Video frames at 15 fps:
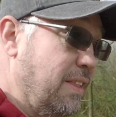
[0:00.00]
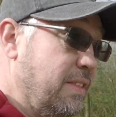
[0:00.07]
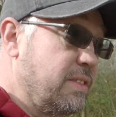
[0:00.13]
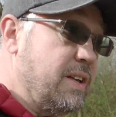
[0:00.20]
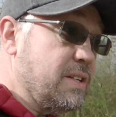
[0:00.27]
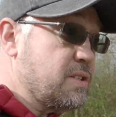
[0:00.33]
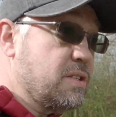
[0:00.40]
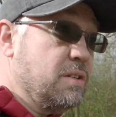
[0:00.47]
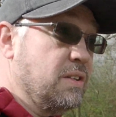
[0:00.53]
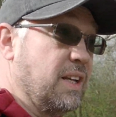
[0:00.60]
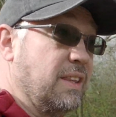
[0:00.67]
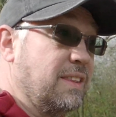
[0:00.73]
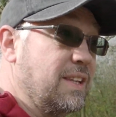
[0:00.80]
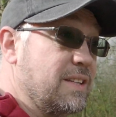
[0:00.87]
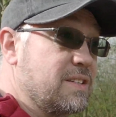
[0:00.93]
That's
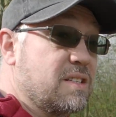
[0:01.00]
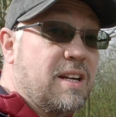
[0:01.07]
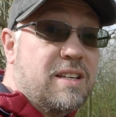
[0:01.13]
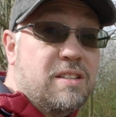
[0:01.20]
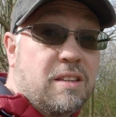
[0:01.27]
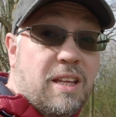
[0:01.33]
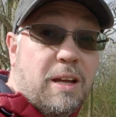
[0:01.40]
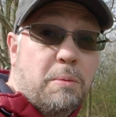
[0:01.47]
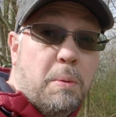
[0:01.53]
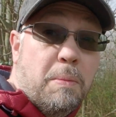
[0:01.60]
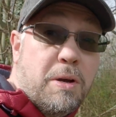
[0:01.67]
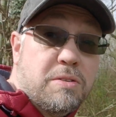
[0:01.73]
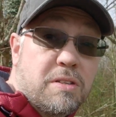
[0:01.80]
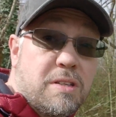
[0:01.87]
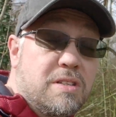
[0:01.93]
stunning. That stays on the camera
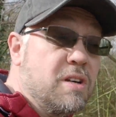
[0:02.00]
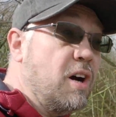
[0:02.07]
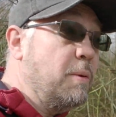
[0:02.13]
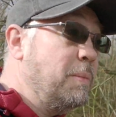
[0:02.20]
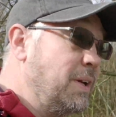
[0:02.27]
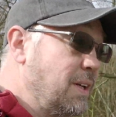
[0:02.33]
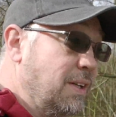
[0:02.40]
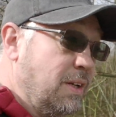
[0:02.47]
most of the time.